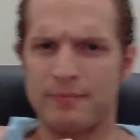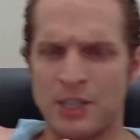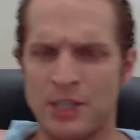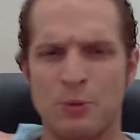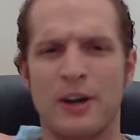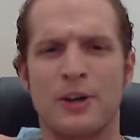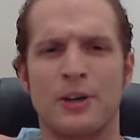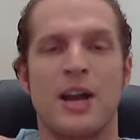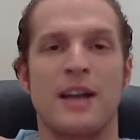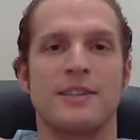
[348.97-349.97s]
I just want to
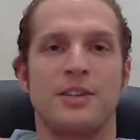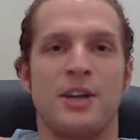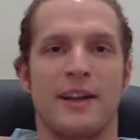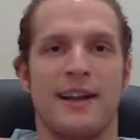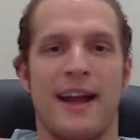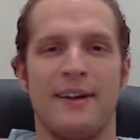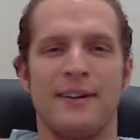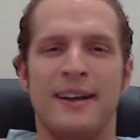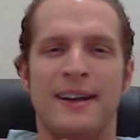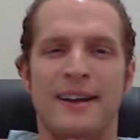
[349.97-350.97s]
encourage you guys to check that
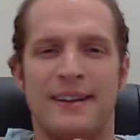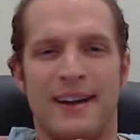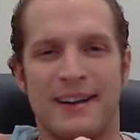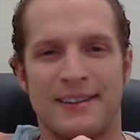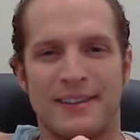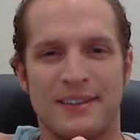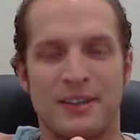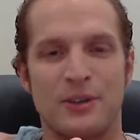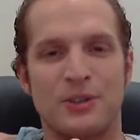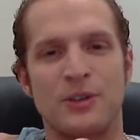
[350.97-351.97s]
out to
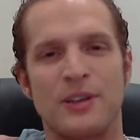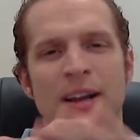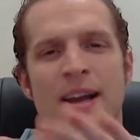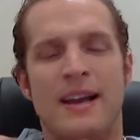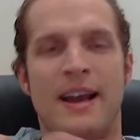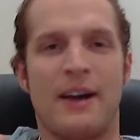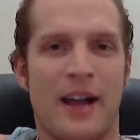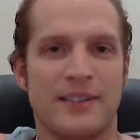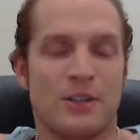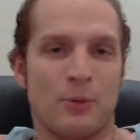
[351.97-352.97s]
know the truth. Now,
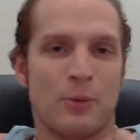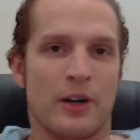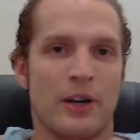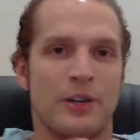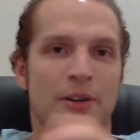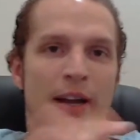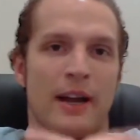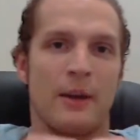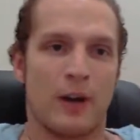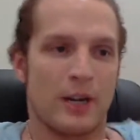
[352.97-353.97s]
guys, here's what we're going to do
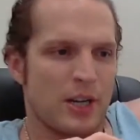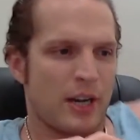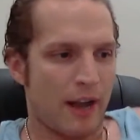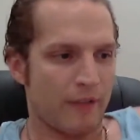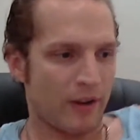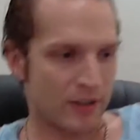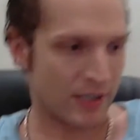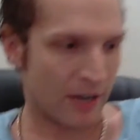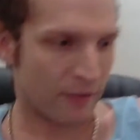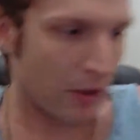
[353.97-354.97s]
tonight. We're actually going to have
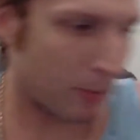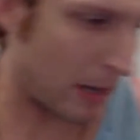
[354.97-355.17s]
several other